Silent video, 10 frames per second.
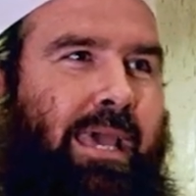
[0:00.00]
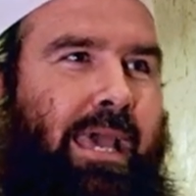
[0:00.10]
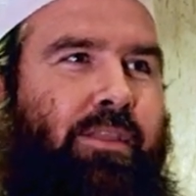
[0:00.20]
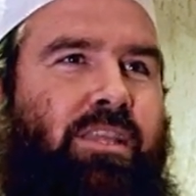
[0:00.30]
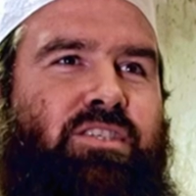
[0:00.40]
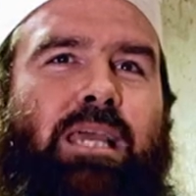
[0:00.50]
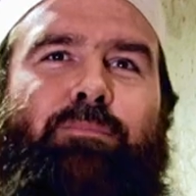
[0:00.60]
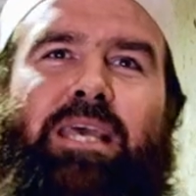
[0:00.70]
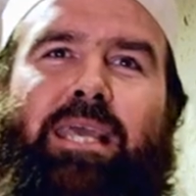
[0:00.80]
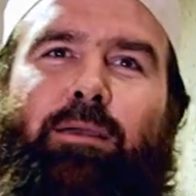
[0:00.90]
and then the same
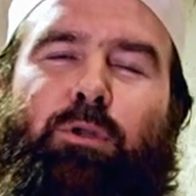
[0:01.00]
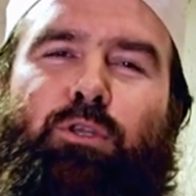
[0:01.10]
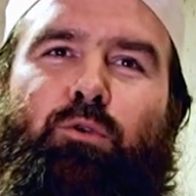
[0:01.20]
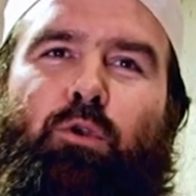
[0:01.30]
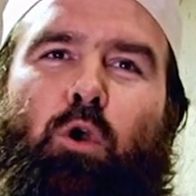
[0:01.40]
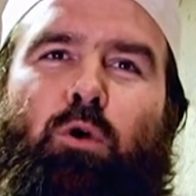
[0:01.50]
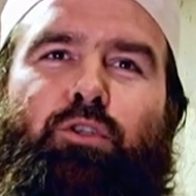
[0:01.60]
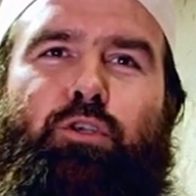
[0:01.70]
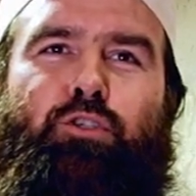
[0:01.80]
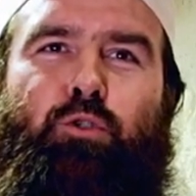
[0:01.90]
thing when you go into
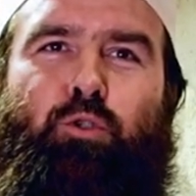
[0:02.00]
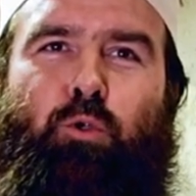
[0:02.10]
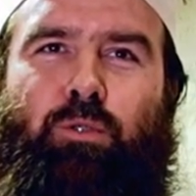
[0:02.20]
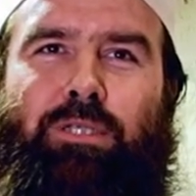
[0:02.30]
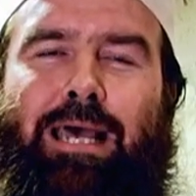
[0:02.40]
the sujud